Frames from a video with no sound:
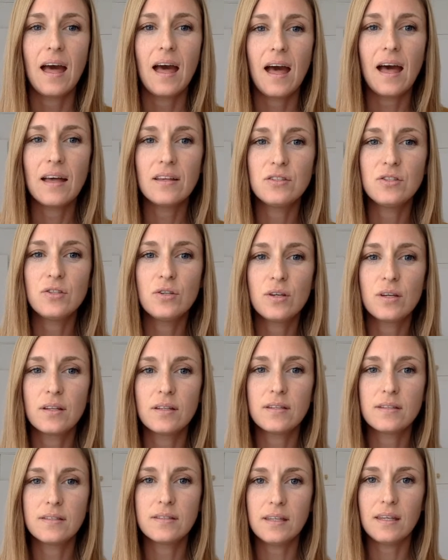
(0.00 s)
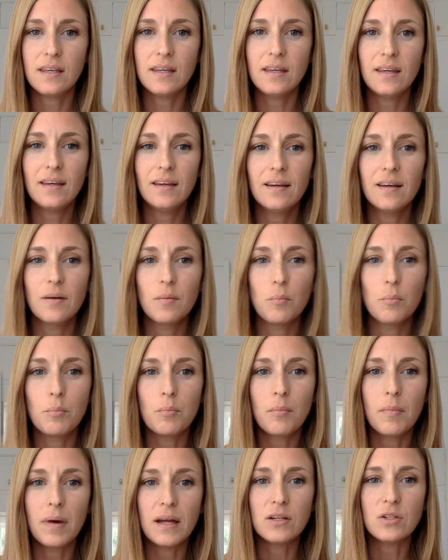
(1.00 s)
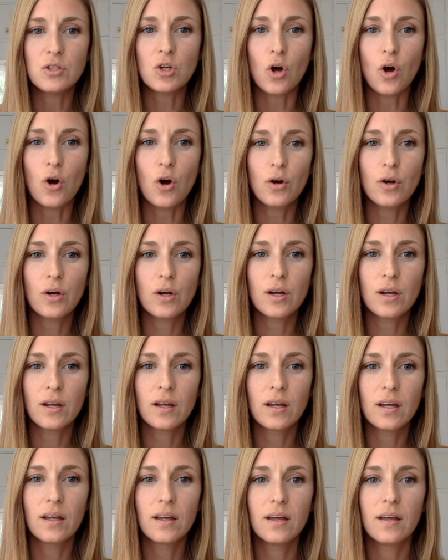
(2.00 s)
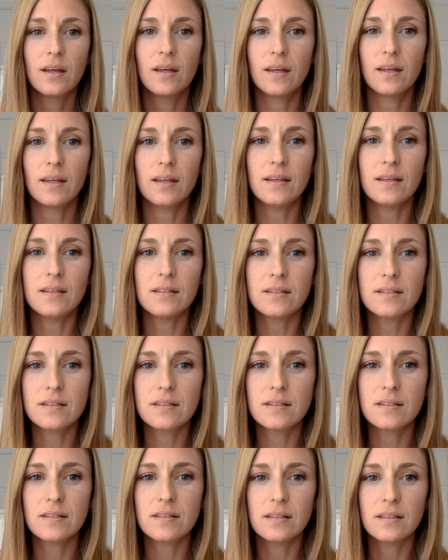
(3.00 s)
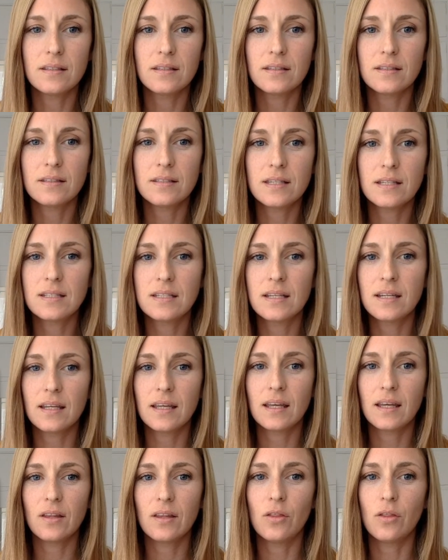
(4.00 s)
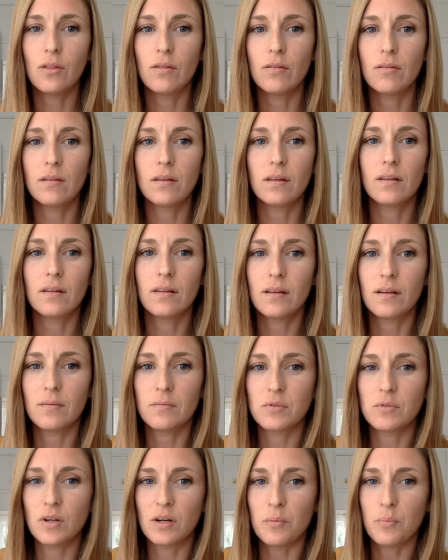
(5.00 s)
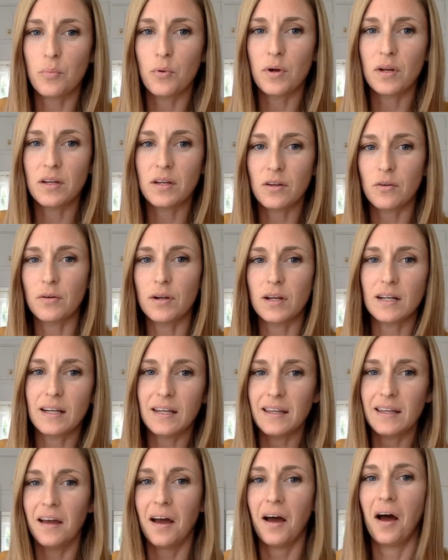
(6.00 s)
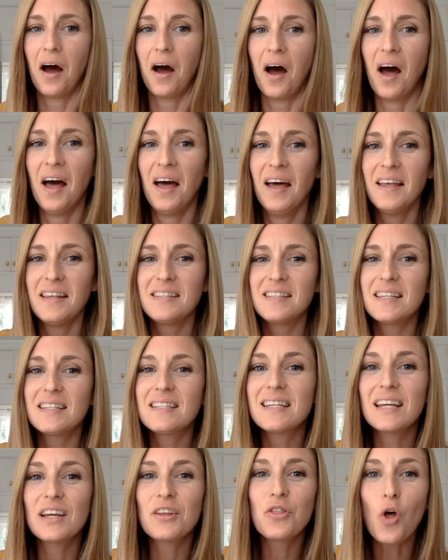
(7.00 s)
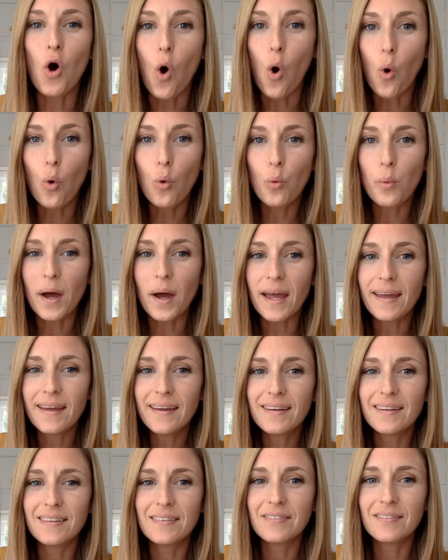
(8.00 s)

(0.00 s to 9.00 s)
As you can see, my dog is sitting in, I'm trying to point correctly, sitting in the hallway.